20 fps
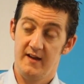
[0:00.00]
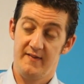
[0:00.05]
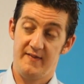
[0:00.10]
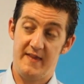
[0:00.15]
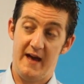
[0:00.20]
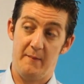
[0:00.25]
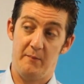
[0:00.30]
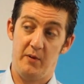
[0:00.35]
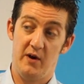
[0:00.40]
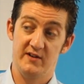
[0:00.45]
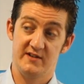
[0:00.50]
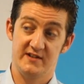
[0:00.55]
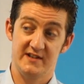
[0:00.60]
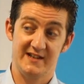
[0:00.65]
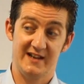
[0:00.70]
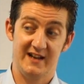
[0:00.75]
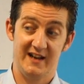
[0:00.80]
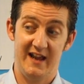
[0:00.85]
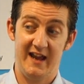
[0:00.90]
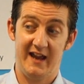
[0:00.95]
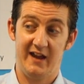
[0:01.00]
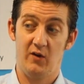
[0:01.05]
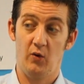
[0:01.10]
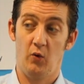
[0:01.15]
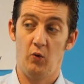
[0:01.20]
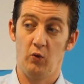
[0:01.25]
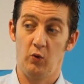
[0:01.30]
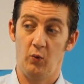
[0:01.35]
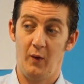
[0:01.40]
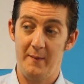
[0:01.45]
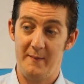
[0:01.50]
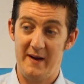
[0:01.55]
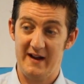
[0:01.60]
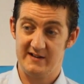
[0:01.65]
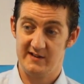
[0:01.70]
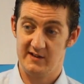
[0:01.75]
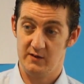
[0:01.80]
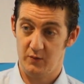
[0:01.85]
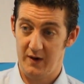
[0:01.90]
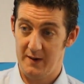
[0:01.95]
that person's click all the way back
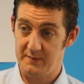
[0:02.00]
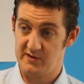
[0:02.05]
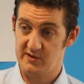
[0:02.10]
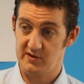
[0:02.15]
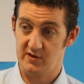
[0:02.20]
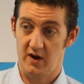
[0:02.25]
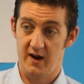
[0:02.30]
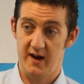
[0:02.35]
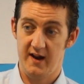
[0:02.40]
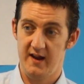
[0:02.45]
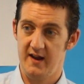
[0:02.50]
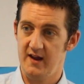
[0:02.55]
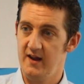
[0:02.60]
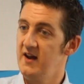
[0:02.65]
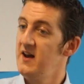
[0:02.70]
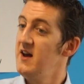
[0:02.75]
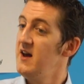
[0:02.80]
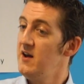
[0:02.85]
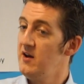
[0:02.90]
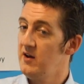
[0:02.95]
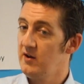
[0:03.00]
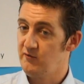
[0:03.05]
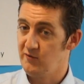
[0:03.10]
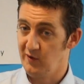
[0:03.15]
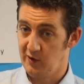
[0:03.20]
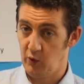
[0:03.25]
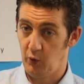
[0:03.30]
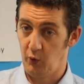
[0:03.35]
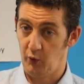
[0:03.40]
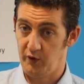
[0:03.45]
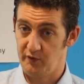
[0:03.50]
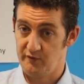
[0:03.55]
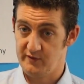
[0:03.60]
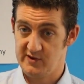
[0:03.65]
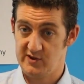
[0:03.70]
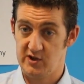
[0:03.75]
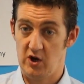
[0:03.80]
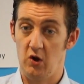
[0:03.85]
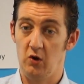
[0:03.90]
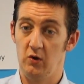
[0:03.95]
to the website, record the
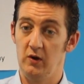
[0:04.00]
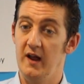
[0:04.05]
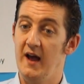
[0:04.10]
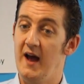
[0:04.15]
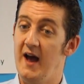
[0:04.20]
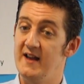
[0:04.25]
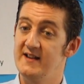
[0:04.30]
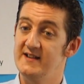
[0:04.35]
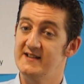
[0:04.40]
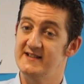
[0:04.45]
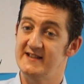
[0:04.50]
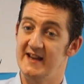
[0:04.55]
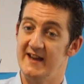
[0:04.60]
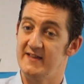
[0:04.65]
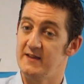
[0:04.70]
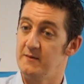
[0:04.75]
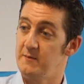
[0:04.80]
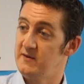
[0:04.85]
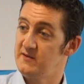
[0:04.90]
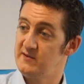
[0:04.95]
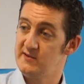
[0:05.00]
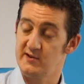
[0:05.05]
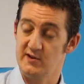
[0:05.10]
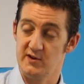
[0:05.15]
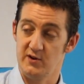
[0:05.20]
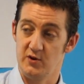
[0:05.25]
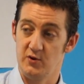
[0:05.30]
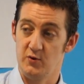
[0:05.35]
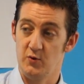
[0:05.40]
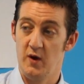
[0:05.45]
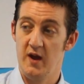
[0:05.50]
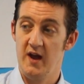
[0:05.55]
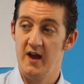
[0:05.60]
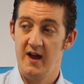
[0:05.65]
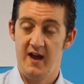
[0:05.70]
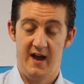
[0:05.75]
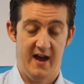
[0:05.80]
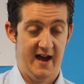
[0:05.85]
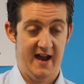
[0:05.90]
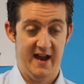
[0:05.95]
result, send them into
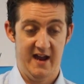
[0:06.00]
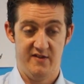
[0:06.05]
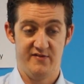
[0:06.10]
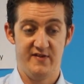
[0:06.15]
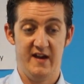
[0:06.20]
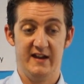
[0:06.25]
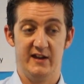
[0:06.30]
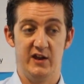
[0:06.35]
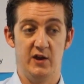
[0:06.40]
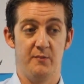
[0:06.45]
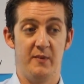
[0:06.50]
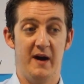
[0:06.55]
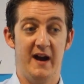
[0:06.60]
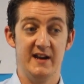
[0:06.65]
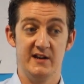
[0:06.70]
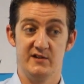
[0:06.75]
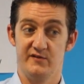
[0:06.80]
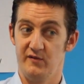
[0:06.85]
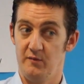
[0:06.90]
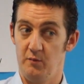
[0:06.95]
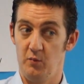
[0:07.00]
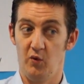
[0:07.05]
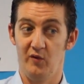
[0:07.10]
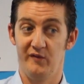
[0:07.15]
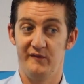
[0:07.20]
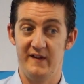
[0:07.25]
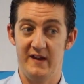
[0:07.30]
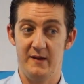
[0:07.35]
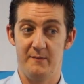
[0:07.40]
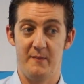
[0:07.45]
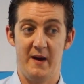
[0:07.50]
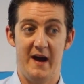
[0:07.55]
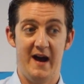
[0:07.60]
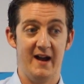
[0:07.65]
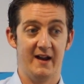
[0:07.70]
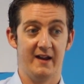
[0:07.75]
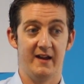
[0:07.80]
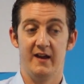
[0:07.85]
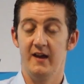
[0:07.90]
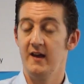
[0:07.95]
a thank you page for more
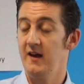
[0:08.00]
feedback.